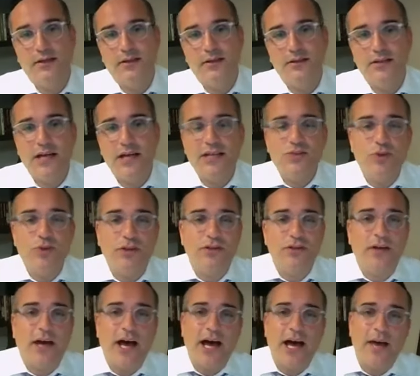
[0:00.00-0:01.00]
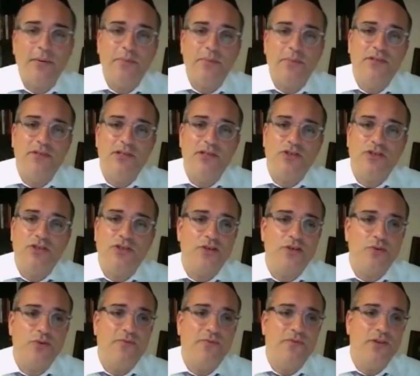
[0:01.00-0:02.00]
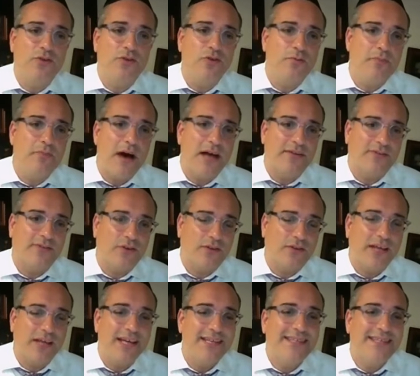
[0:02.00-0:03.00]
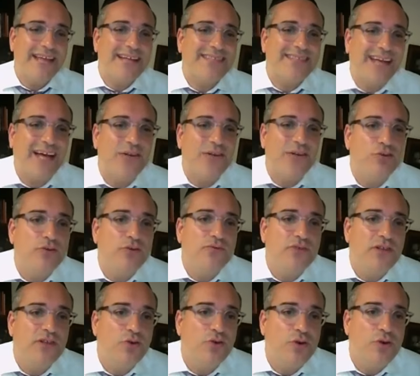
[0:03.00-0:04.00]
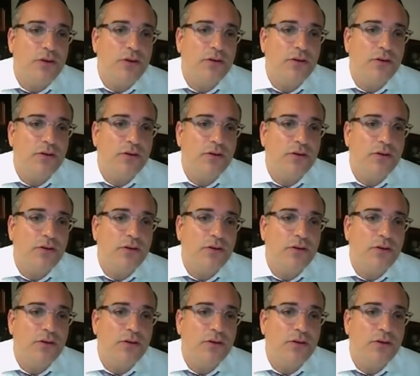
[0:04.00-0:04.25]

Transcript: That's what the Chachamim teach us with Vidui Maasrot. That's how you do Vidui.